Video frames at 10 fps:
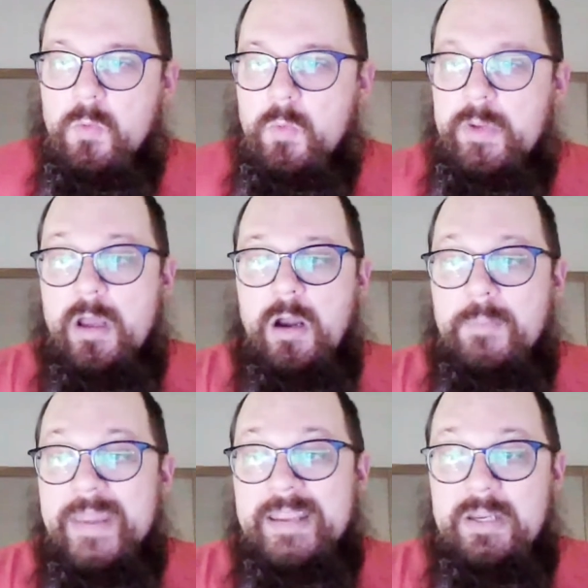We are
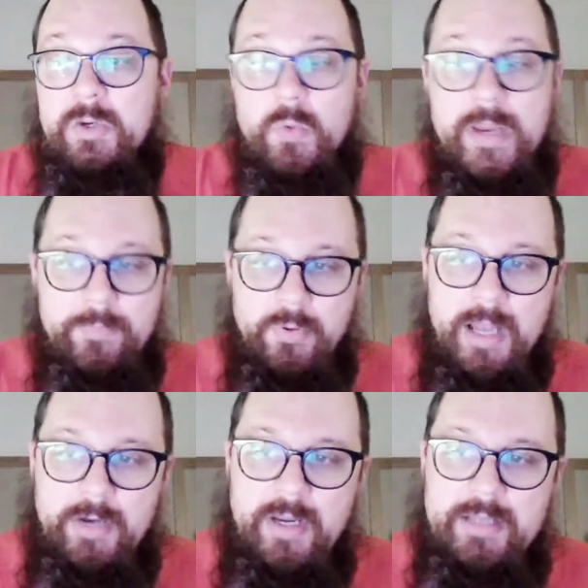making great
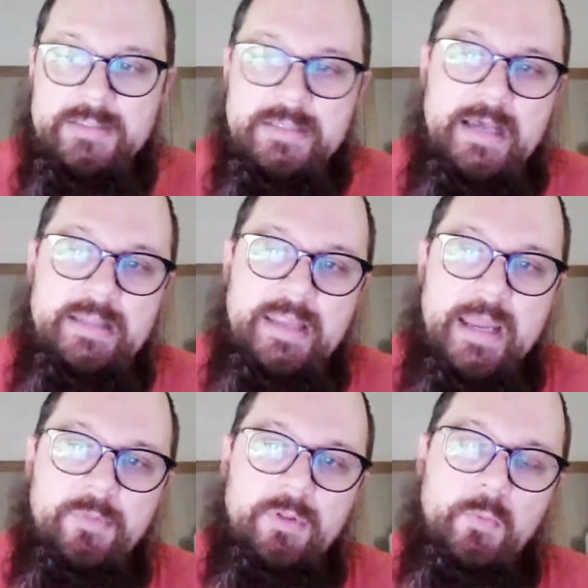progress on the
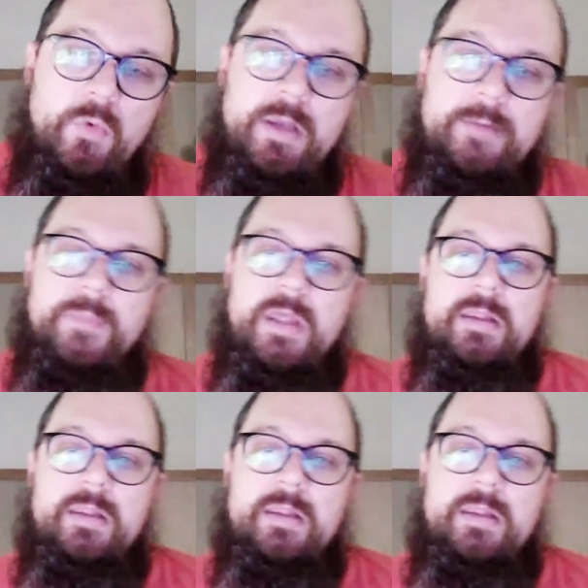Apple M1.